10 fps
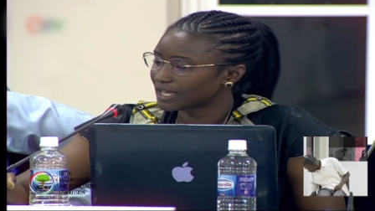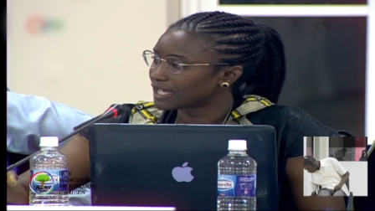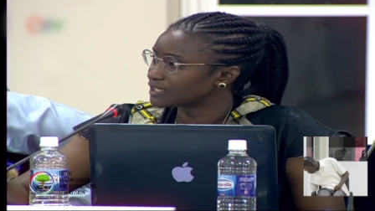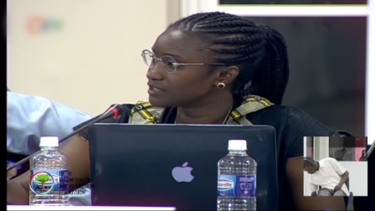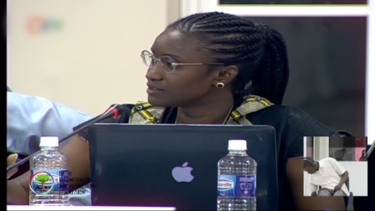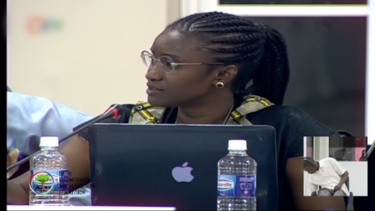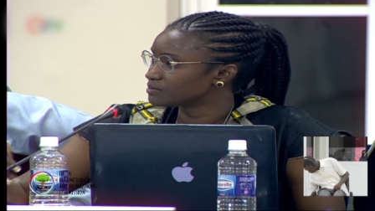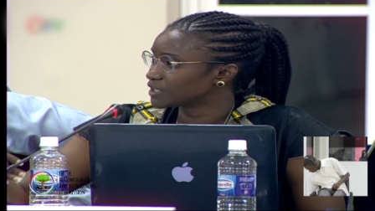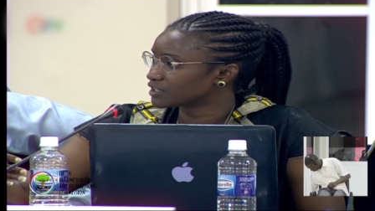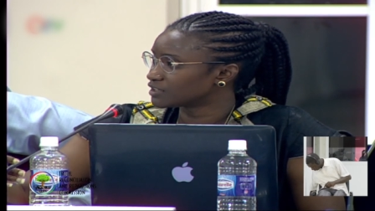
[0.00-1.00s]
guidance
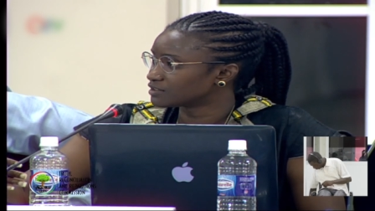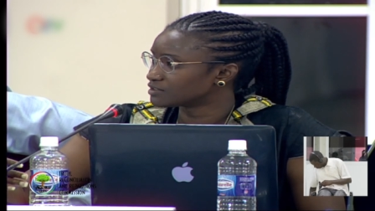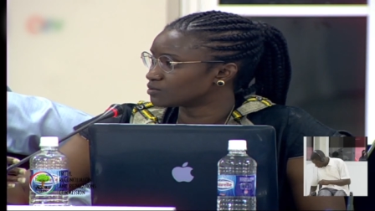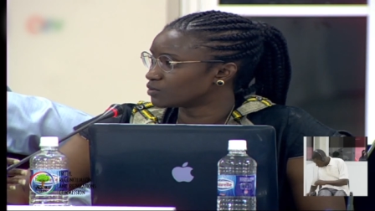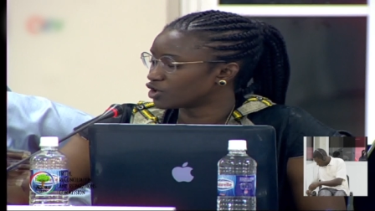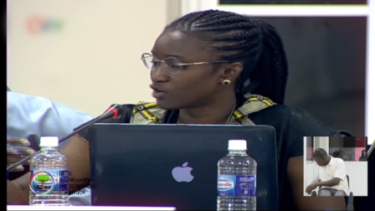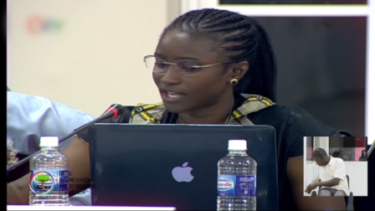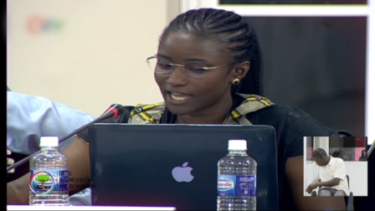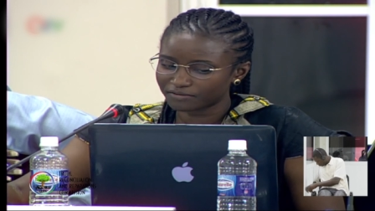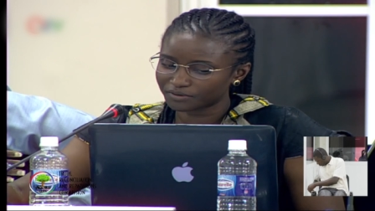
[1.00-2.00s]
because we only
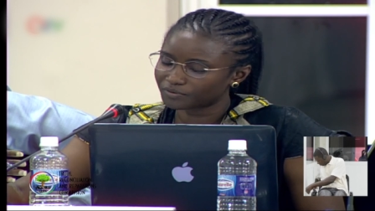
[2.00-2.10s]
have a